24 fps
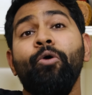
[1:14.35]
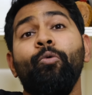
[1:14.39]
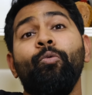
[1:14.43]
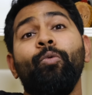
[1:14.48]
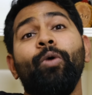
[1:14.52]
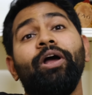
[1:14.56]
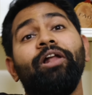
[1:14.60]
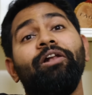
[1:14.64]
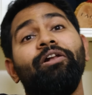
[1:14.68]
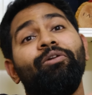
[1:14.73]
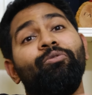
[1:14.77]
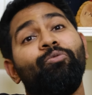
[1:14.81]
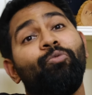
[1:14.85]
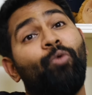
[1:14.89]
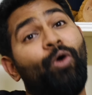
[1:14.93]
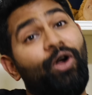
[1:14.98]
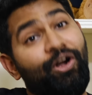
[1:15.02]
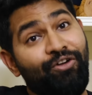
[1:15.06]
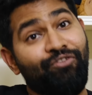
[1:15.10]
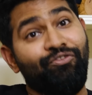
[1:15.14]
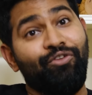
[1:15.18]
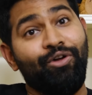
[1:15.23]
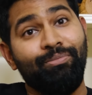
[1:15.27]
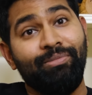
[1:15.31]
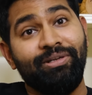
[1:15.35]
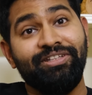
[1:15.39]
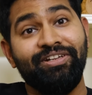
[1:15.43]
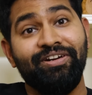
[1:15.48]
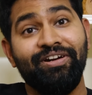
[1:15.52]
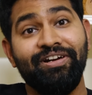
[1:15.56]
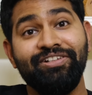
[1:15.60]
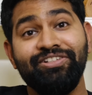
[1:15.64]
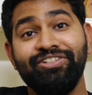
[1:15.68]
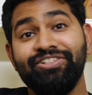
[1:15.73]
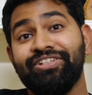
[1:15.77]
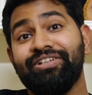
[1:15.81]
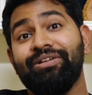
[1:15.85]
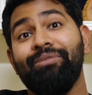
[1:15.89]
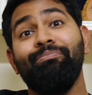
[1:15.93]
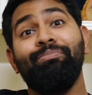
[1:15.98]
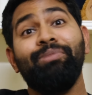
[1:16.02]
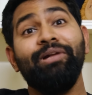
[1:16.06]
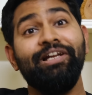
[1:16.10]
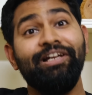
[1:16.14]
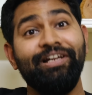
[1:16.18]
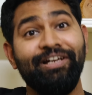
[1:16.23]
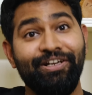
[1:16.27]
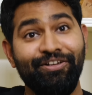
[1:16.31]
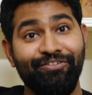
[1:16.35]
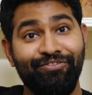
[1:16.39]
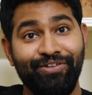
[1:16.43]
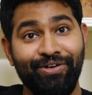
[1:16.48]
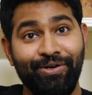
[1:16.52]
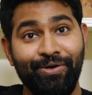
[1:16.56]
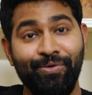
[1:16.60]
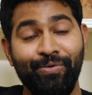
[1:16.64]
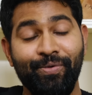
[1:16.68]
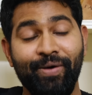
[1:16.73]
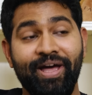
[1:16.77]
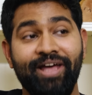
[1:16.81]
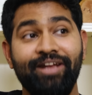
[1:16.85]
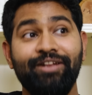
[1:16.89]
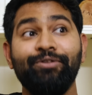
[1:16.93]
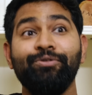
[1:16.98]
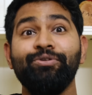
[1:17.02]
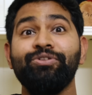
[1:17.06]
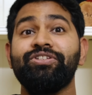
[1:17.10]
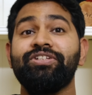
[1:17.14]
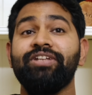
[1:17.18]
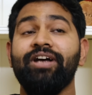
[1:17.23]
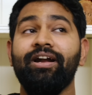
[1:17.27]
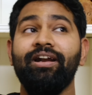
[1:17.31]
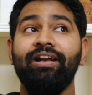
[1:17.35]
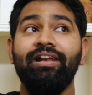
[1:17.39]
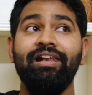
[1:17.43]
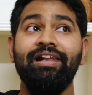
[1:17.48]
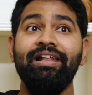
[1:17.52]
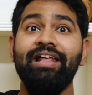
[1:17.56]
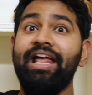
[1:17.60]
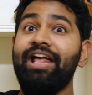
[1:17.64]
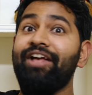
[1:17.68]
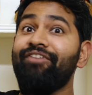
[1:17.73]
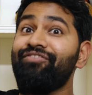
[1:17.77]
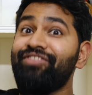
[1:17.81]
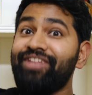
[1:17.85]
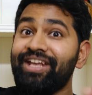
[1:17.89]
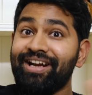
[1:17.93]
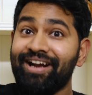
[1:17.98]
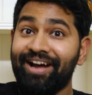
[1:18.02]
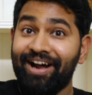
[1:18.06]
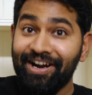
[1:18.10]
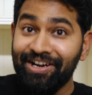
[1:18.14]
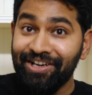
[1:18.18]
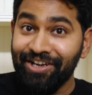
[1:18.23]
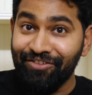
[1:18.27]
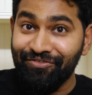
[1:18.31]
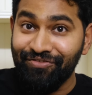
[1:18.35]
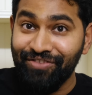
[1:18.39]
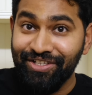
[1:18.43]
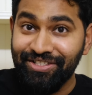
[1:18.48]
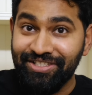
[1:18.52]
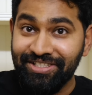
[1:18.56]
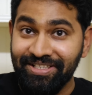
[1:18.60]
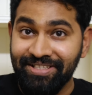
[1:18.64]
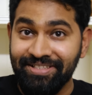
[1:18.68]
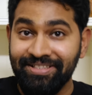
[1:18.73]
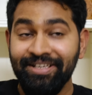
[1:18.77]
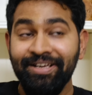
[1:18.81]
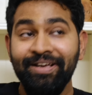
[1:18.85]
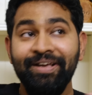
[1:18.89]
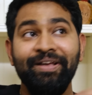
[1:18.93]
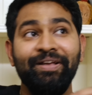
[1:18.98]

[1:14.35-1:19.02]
While waterfall methodology is completely different, where you start, if there are 100 features,